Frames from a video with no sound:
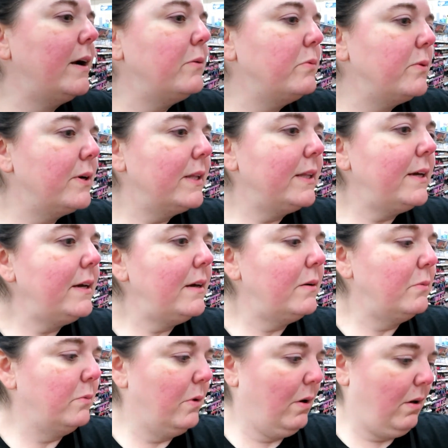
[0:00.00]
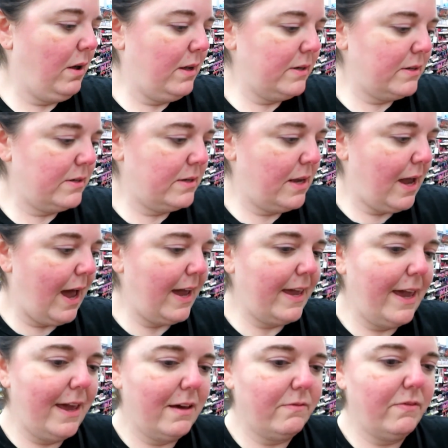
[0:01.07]
I really want, I
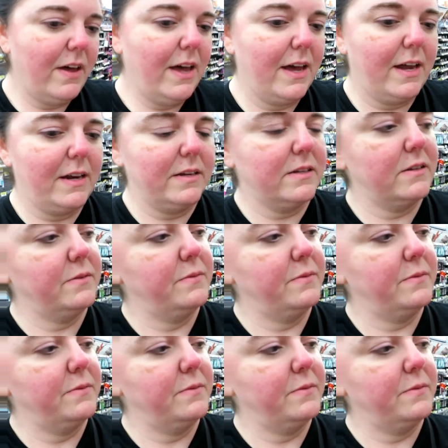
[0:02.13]
can't find.